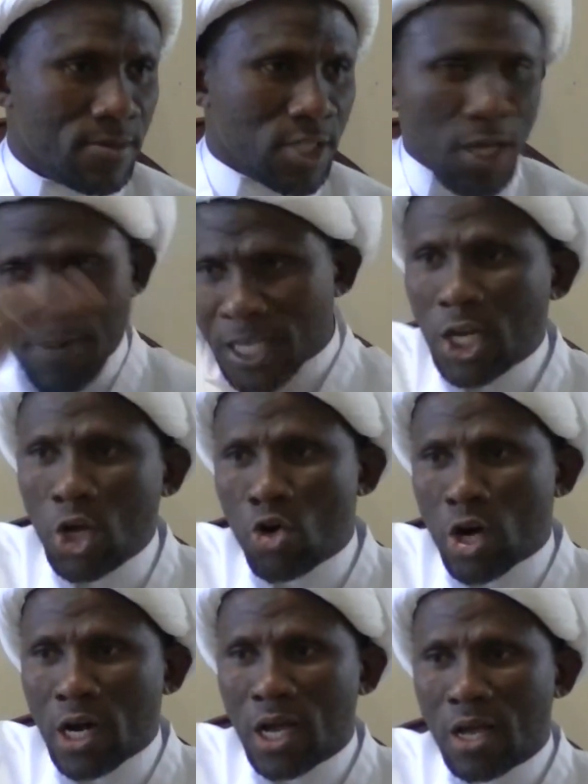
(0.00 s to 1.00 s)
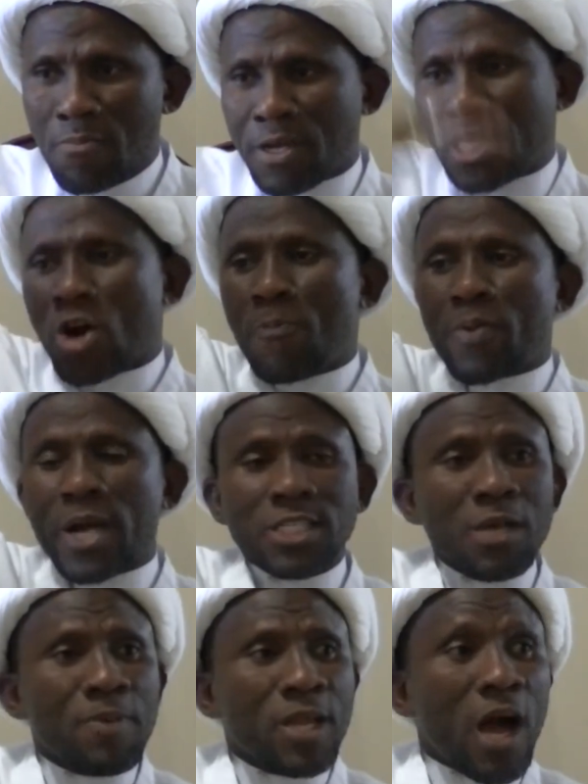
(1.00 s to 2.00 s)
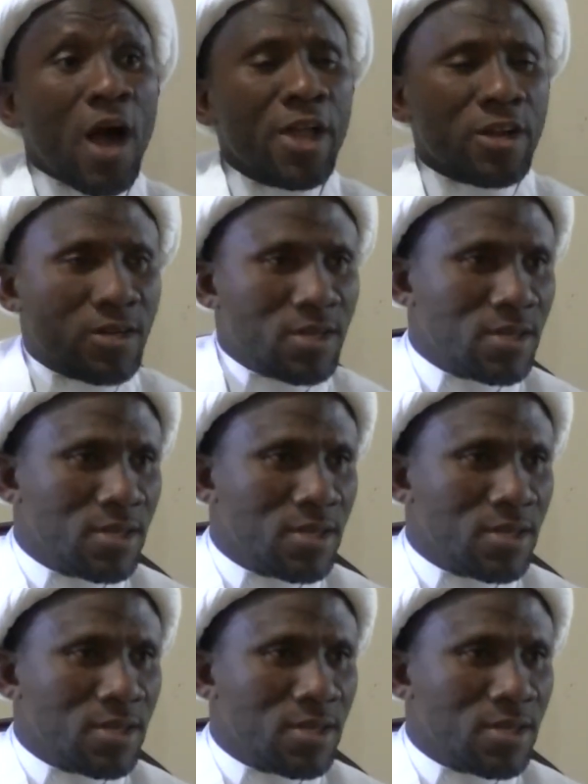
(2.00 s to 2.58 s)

Somebody lower, but they oppress somebody higher.